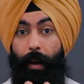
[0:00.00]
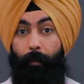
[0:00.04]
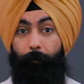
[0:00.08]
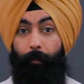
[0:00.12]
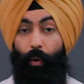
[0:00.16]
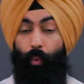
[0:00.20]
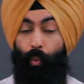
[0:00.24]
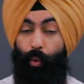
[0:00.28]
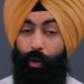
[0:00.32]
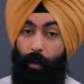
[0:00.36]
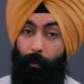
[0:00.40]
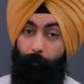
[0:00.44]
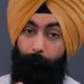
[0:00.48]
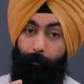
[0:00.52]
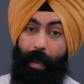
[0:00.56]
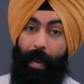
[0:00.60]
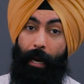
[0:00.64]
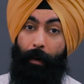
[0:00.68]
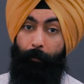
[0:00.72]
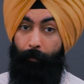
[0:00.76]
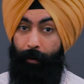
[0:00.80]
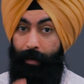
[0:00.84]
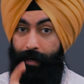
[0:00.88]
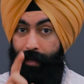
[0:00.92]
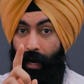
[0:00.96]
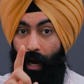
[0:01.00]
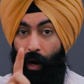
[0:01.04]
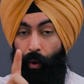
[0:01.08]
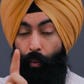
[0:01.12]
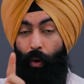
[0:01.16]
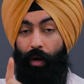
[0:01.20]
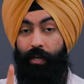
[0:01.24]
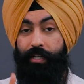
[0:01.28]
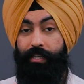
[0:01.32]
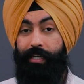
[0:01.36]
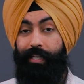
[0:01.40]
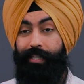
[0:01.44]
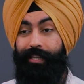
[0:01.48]
But when you make money, I
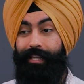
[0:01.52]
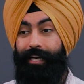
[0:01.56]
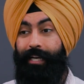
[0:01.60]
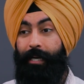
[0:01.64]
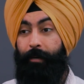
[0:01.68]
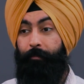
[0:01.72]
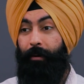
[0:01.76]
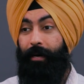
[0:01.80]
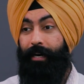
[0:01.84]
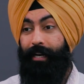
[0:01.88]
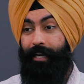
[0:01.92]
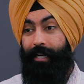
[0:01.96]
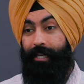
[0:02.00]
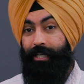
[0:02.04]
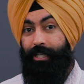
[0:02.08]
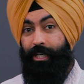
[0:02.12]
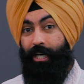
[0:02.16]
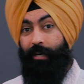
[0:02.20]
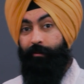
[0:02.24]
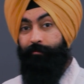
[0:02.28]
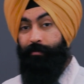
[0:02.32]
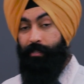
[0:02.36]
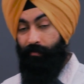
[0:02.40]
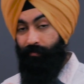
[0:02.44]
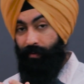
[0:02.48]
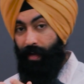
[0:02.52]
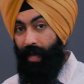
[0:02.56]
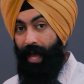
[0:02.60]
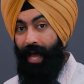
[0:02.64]
want you to think about it in terms of